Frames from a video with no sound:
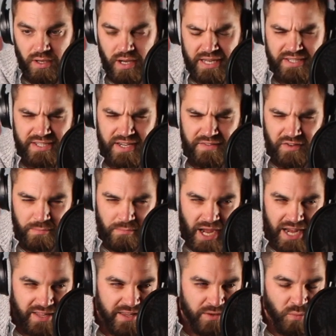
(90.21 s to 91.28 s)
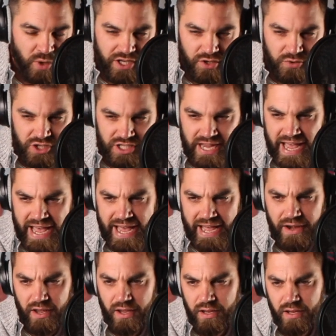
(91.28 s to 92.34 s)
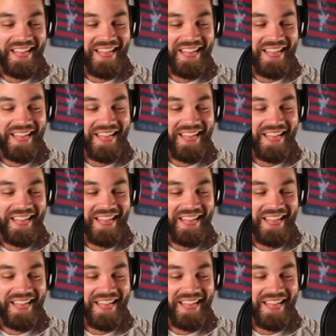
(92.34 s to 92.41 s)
a different mic than what you just had.